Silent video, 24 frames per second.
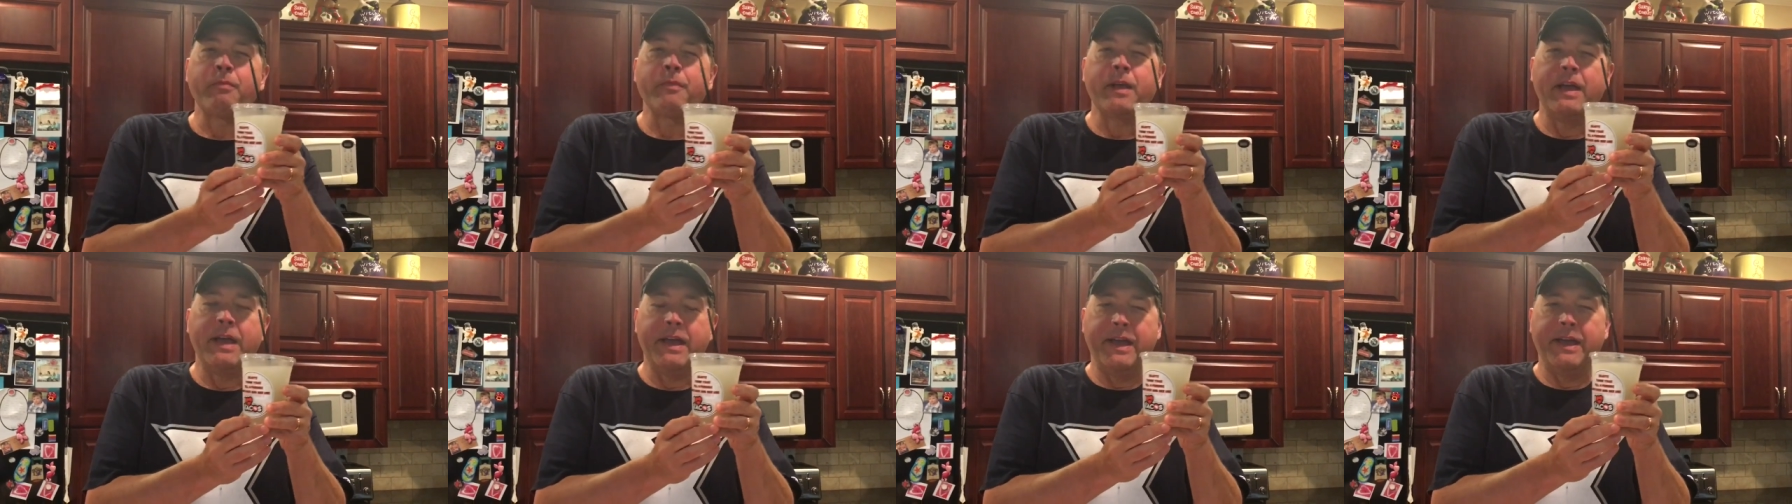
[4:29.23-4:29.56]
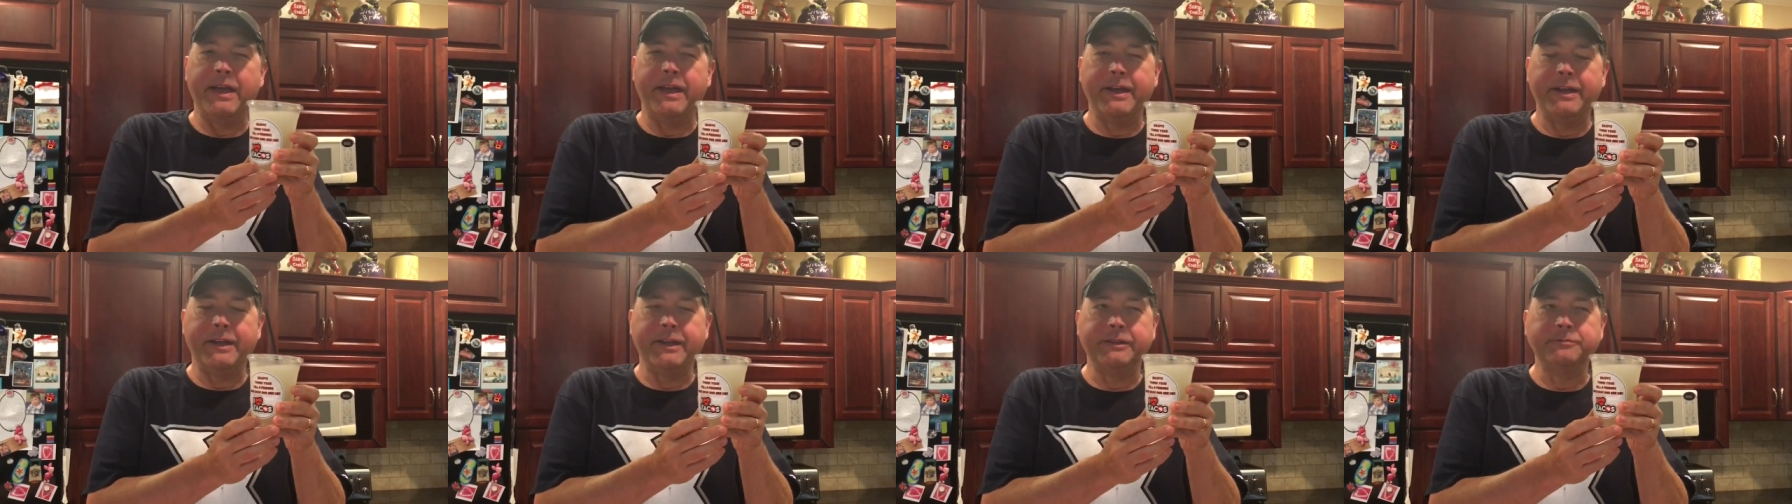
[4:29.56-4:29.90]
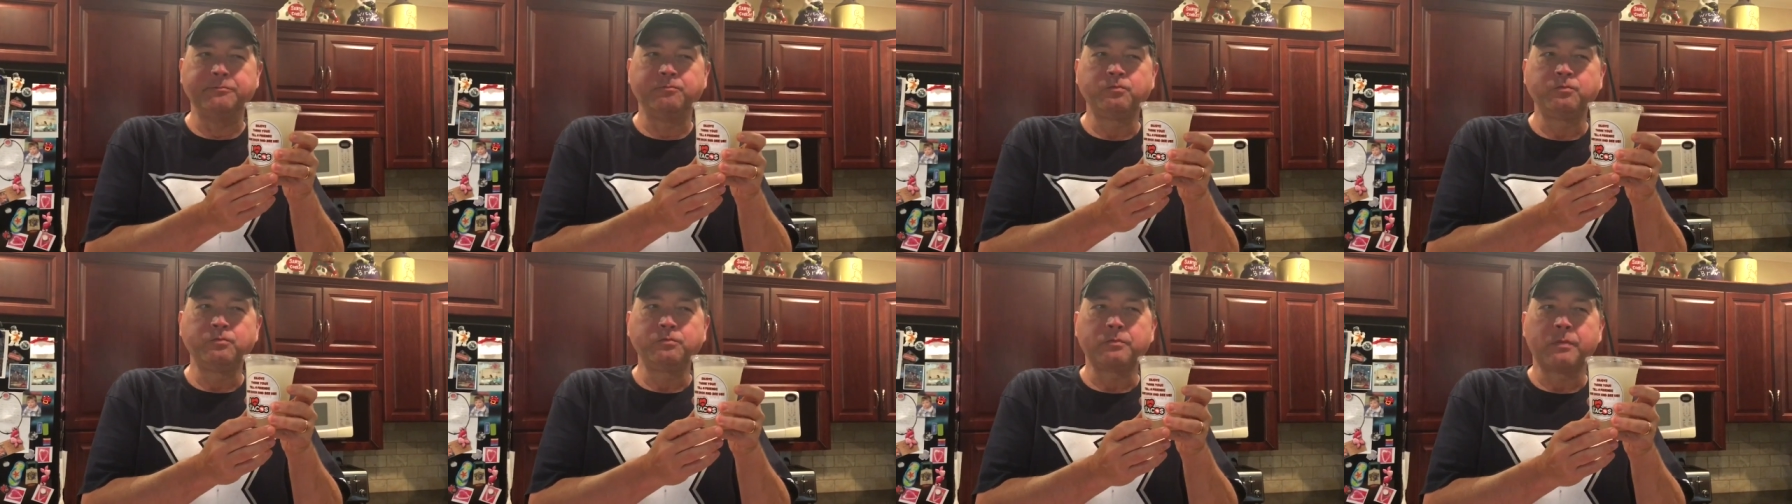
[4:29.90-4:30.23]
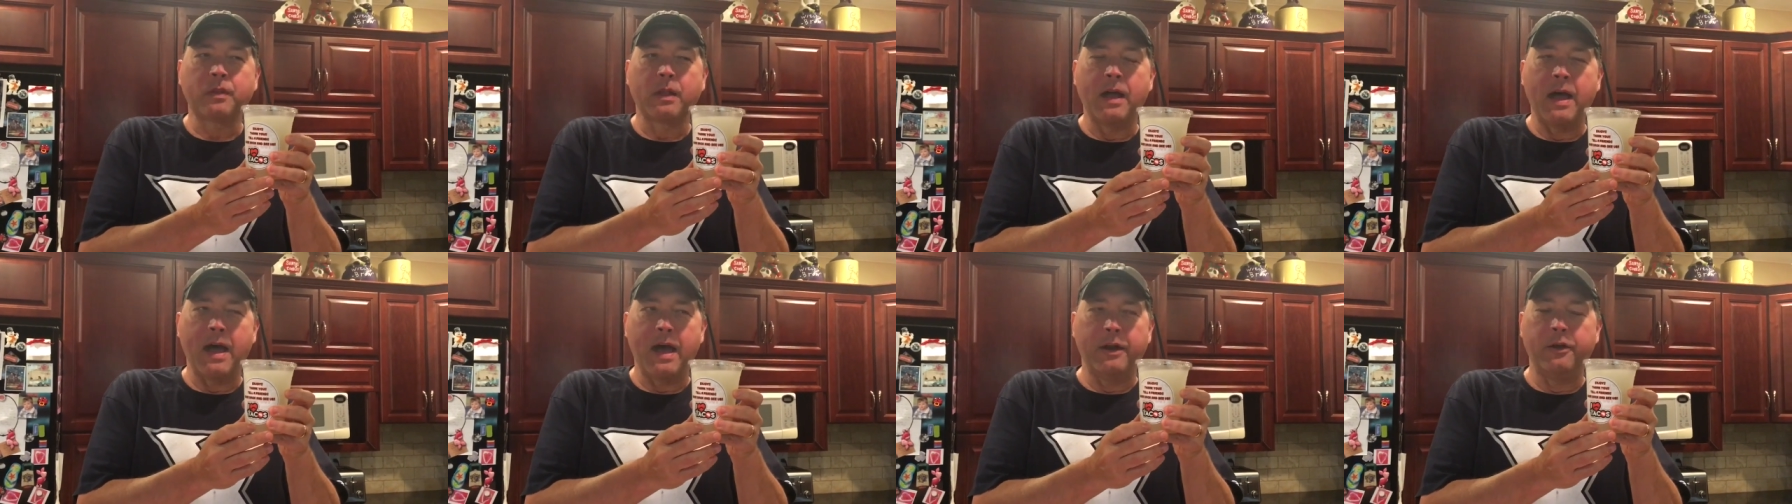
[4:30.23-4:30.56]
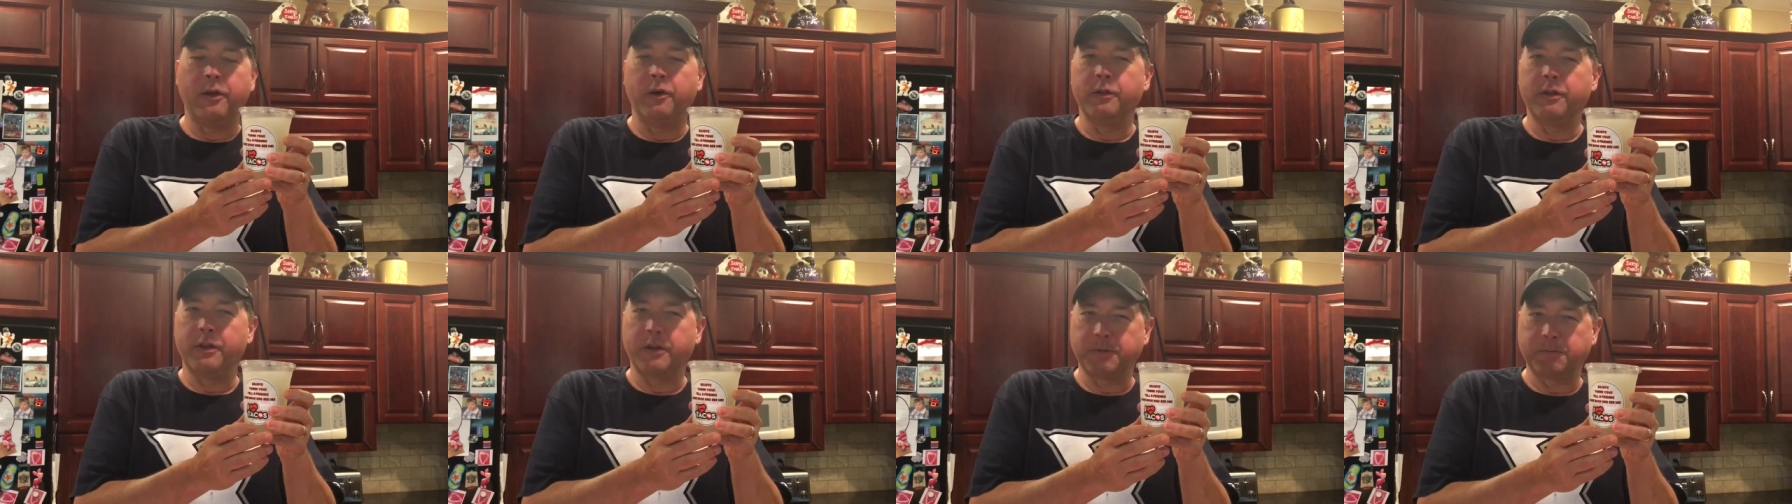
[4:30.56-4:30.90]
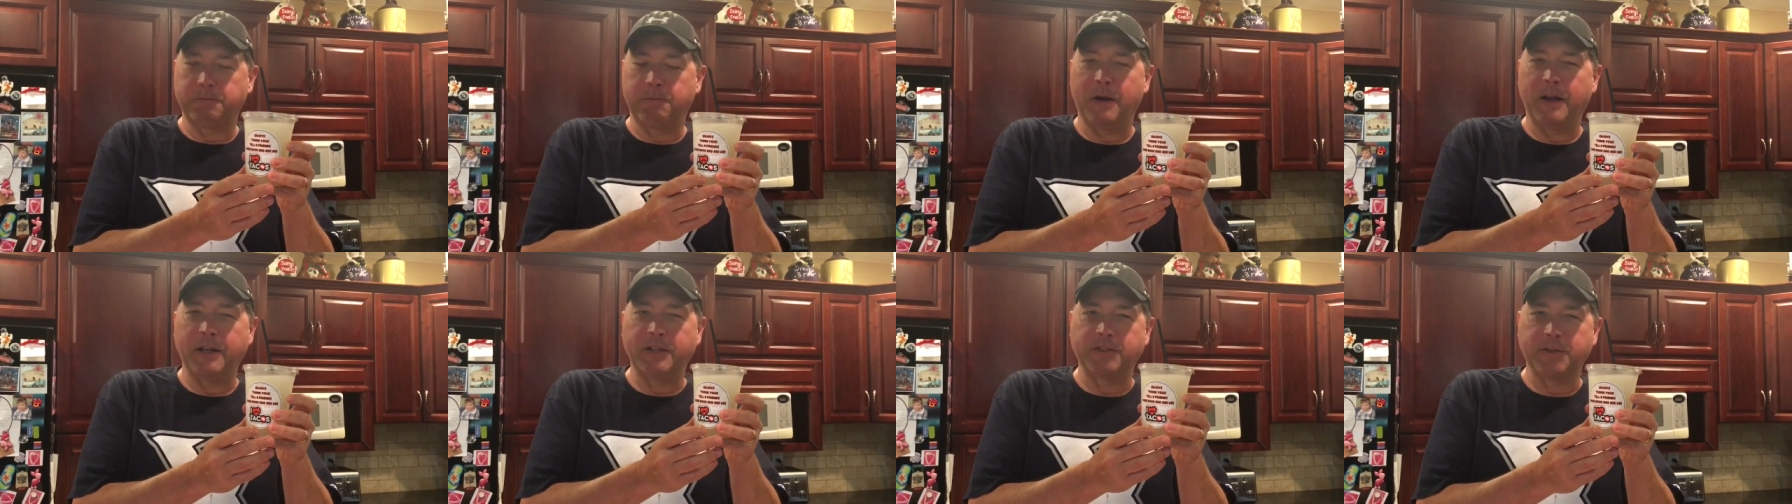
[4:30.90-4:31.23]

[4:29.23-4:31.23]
And I know there's probably